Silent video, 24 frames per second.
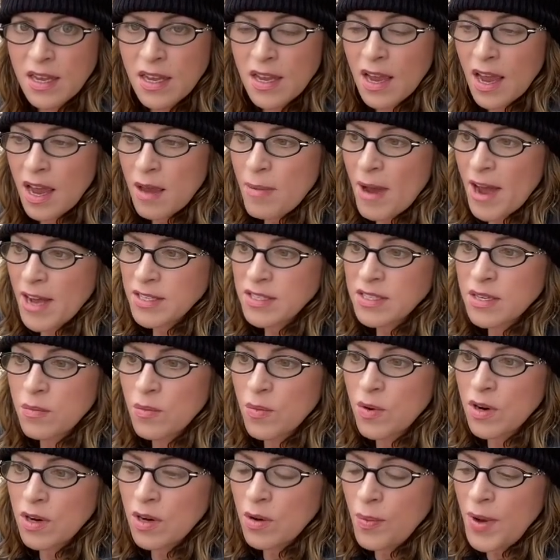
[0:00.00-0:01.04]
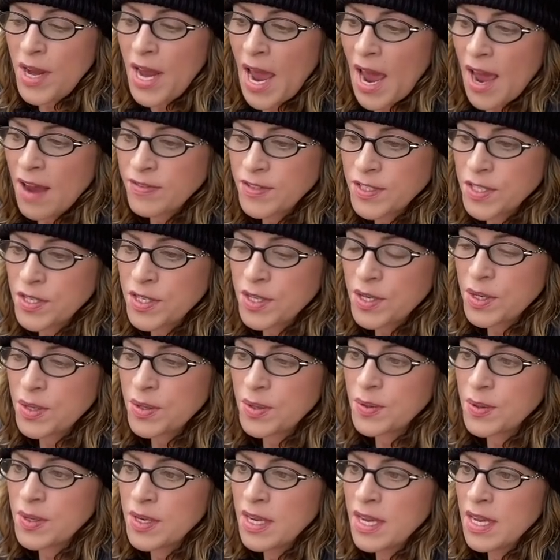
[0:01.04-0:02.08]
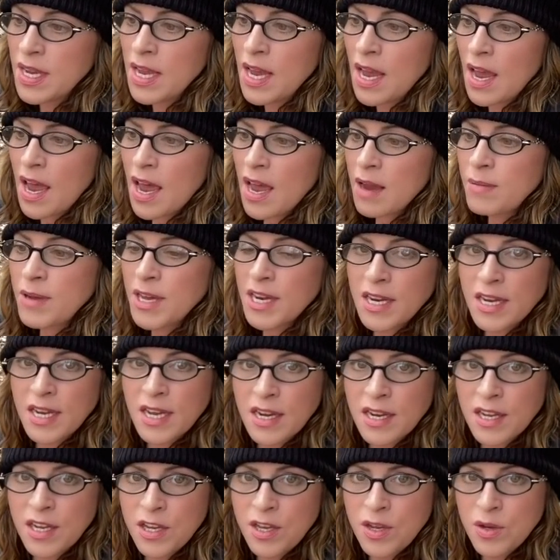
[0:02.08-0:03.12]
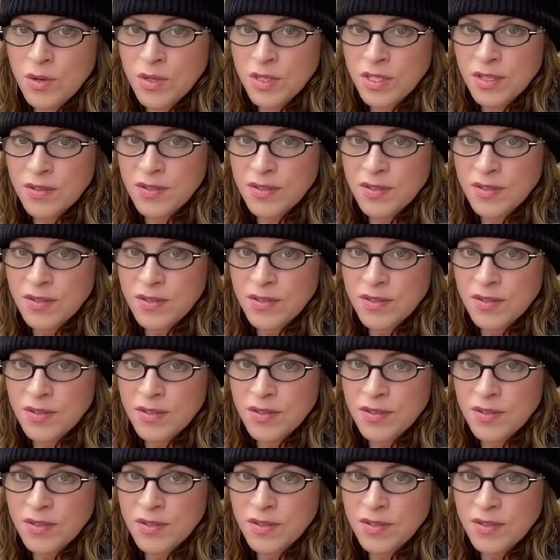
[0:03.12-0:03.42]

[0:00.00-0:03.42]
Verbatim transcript: about some work we have to do? I'm going to get accused of